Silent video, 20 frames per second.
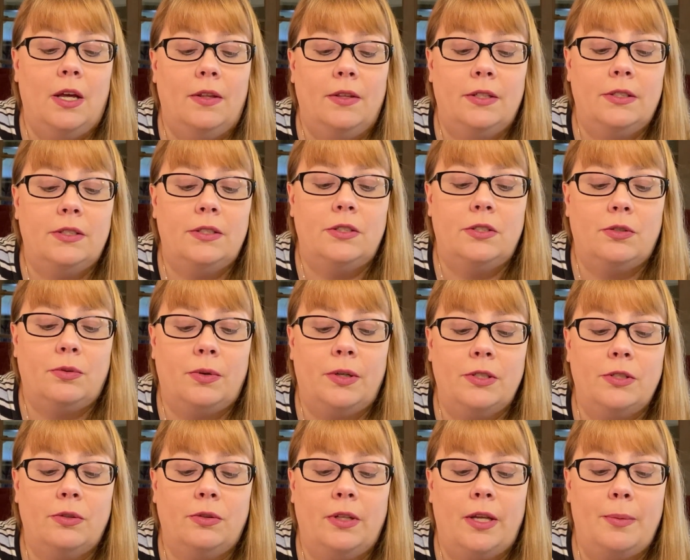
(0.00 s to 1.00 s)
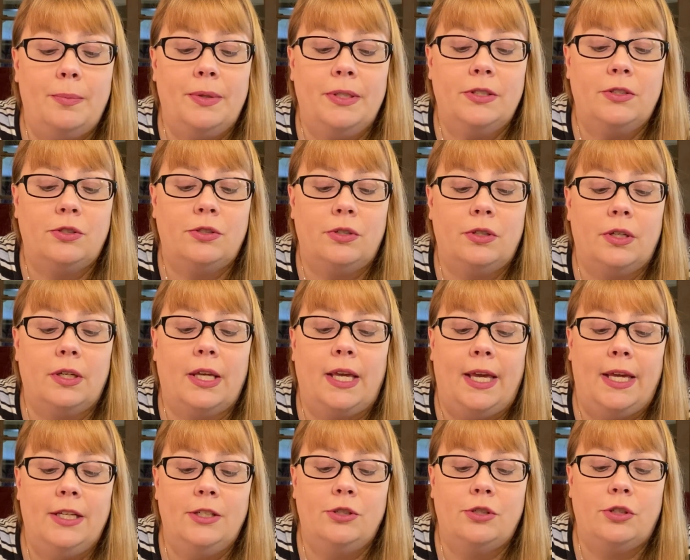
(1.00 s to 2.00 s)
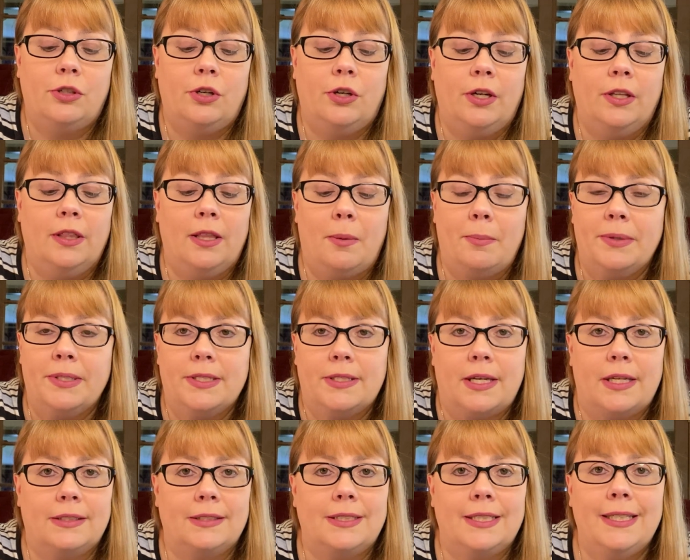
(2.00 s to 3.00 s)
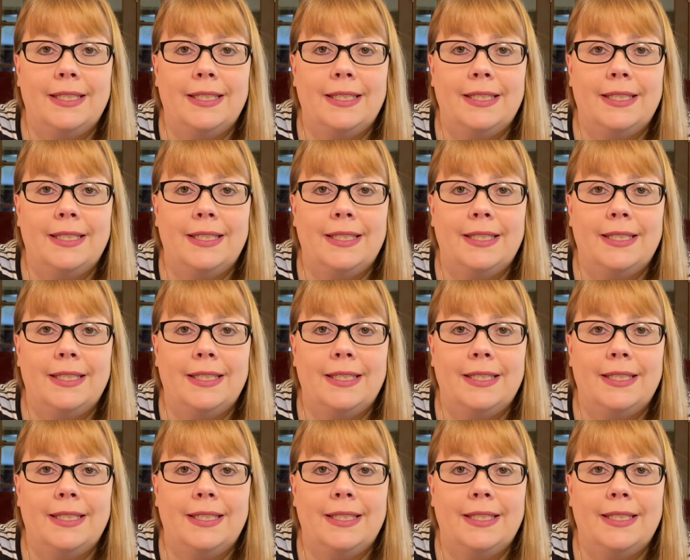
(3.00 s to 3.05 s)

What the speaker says: This is Sorrento lemons, cane sugar, and lemon zest.